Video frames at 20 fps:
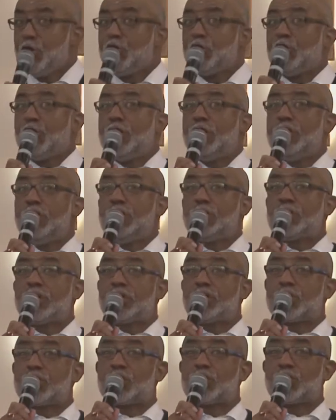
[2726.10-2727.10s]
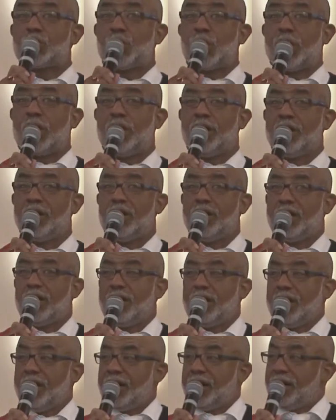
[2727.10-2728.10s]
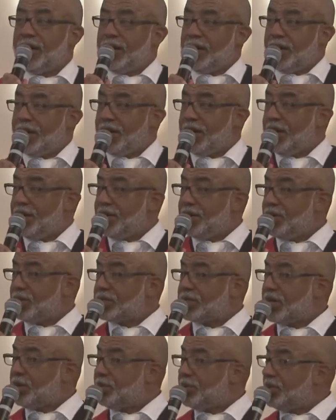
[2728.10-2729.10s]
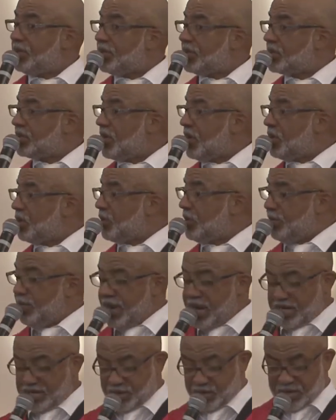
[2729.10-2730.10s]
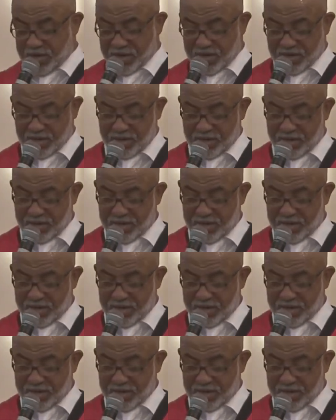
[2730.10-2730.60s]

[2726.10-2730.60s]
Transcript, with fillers: Jesus say, you know something that this song reminds me of?